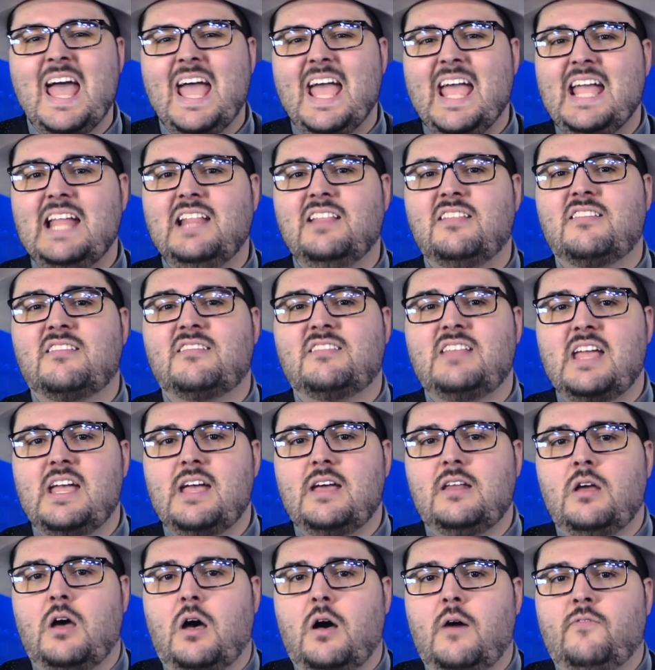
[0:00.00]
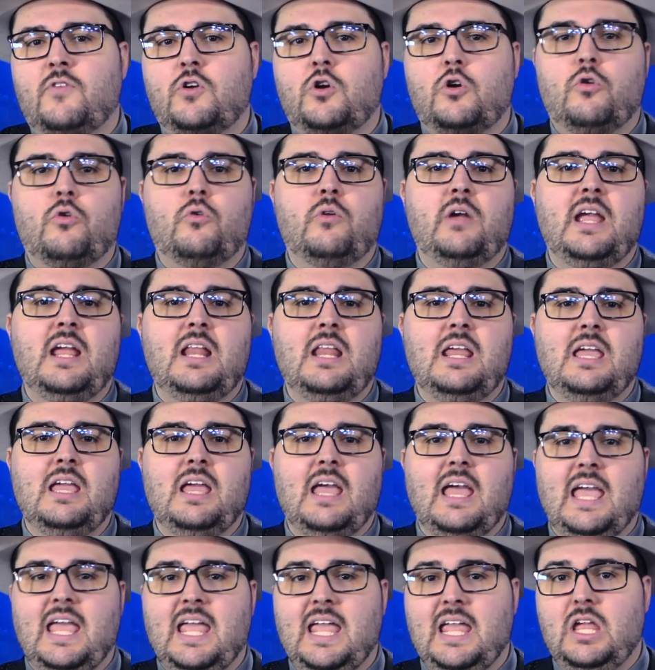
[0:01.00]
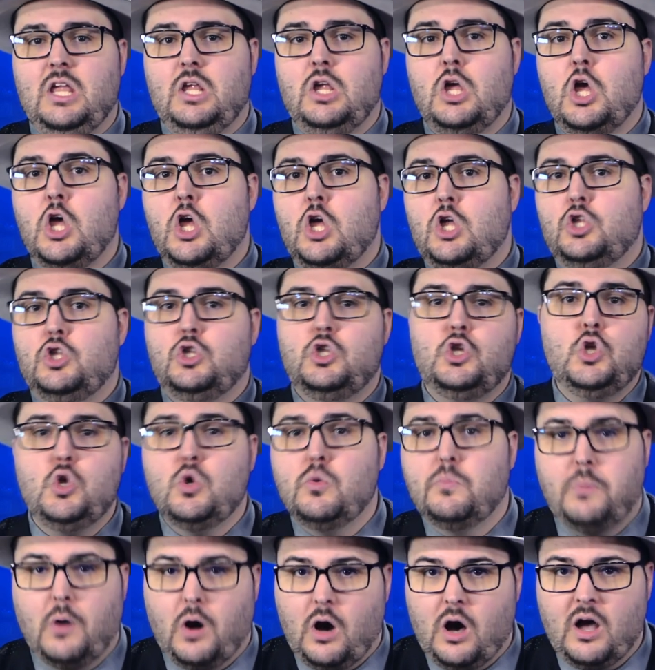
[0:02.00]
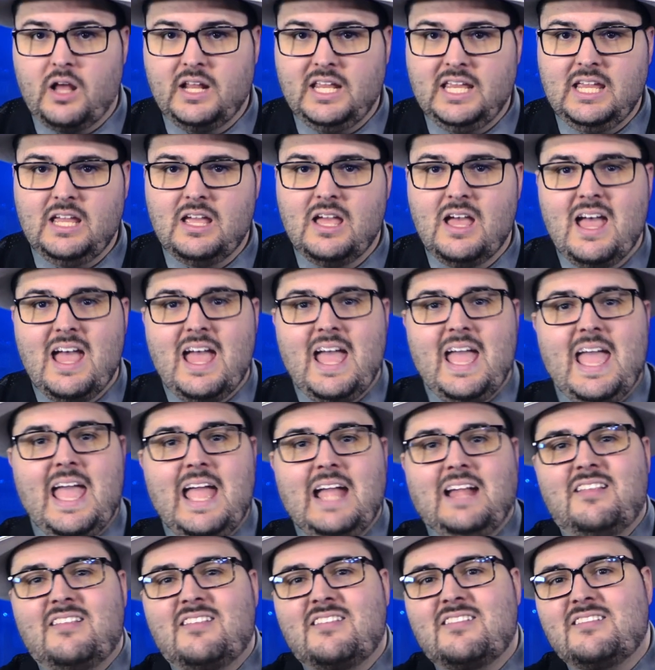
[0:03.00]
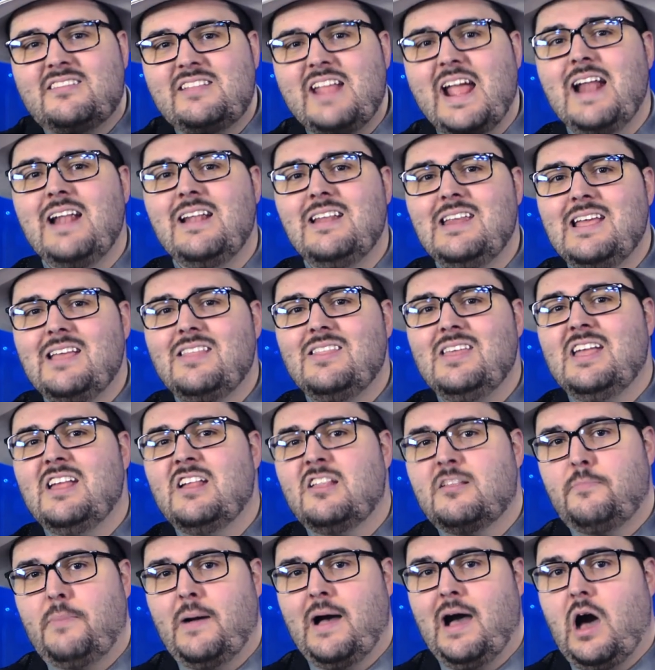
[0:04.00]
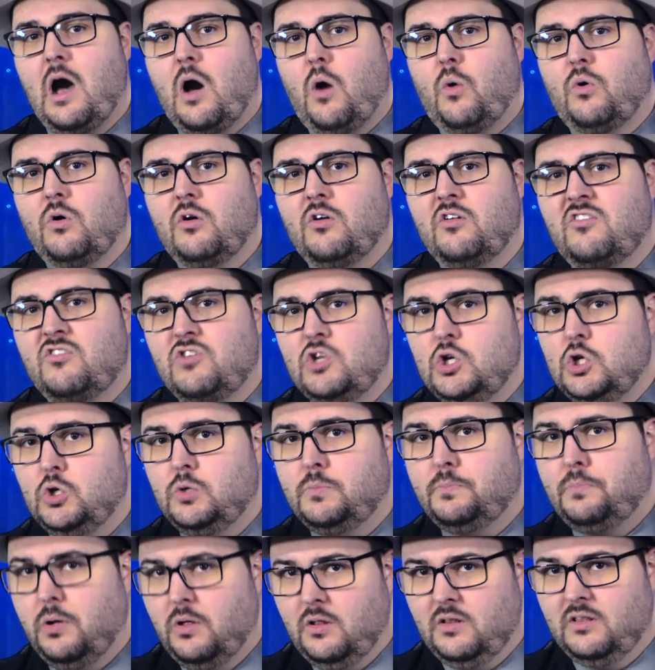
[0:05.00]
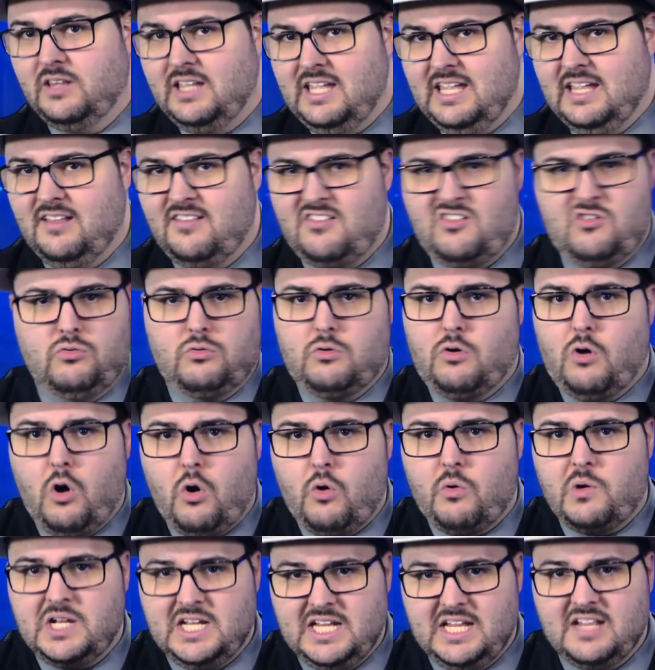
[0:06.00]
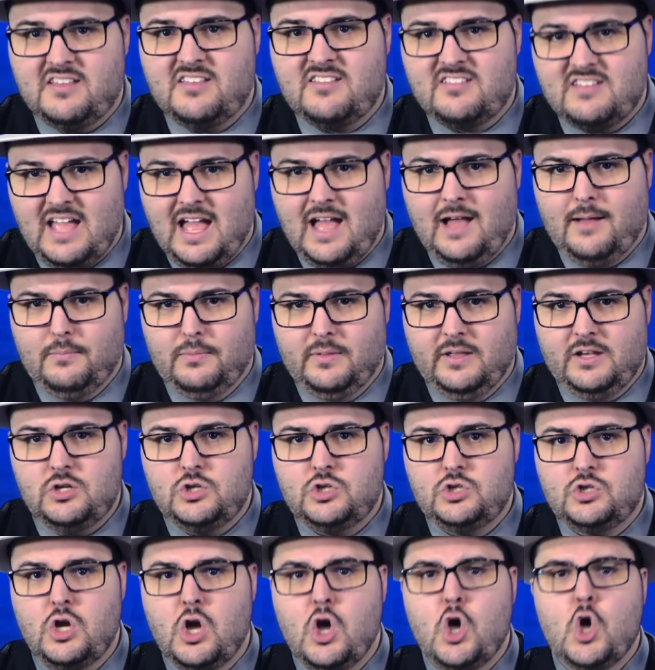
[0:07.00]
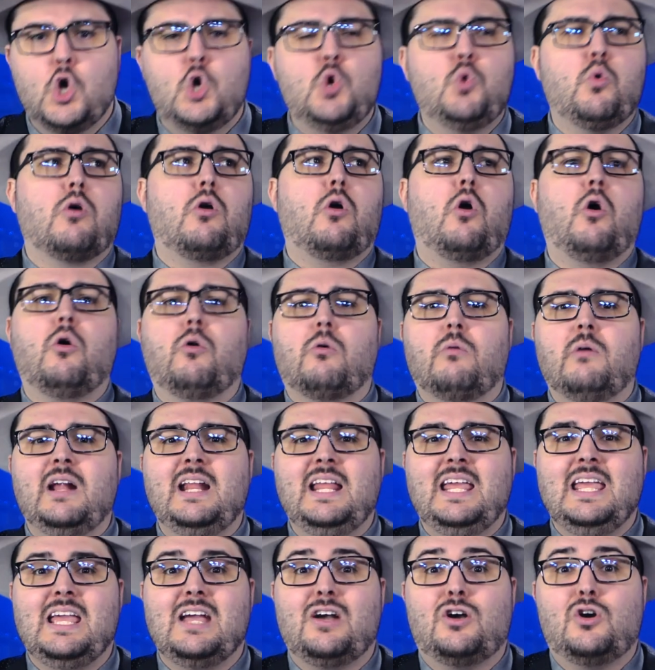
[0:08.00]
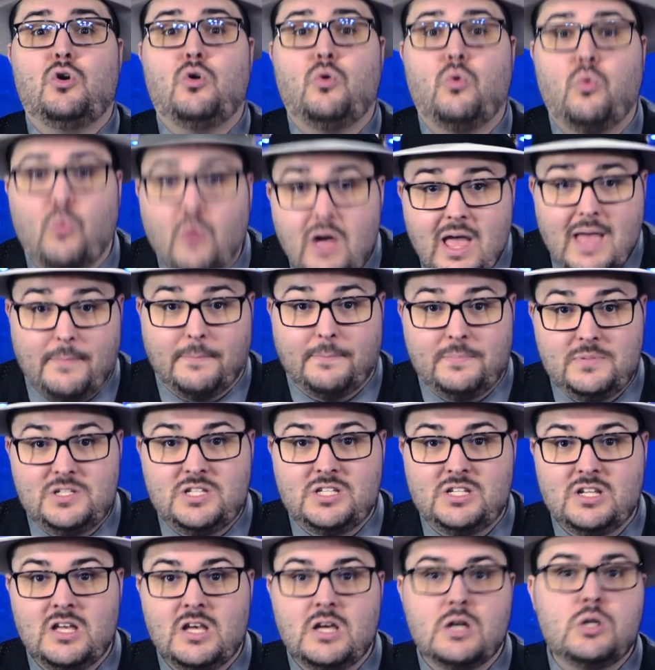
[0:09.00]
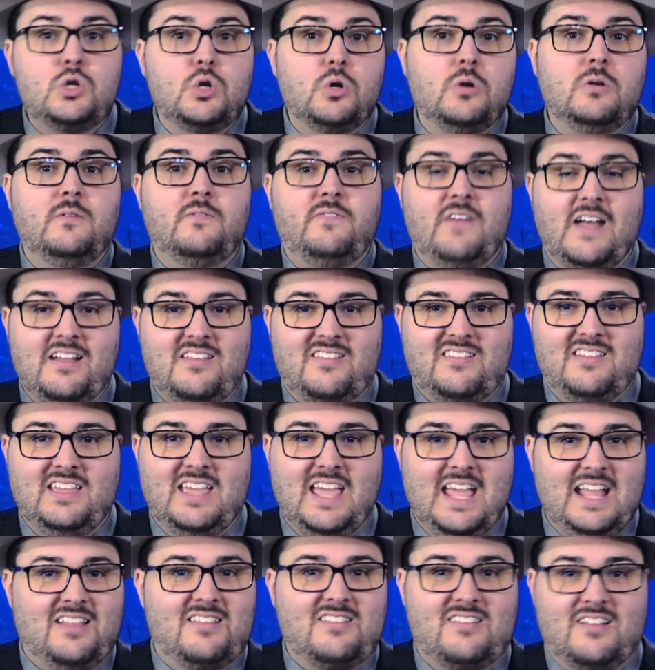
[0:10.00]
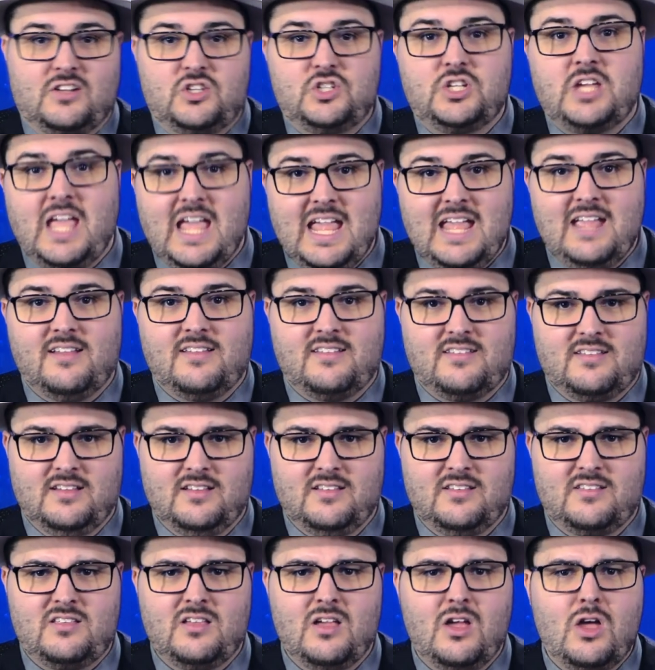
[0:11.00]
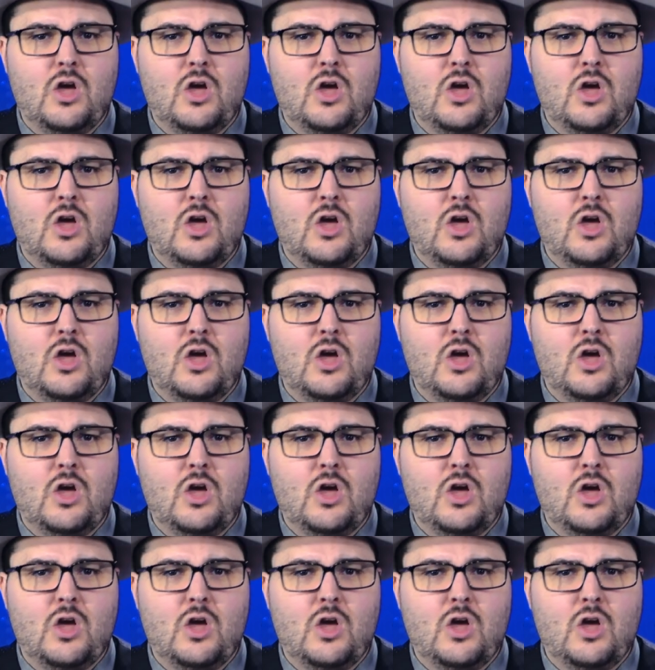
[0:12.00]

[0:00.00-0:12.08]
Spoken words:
Instead of creating a new body, extending these powers to police who are already established, who are already equipped to investigate such cases,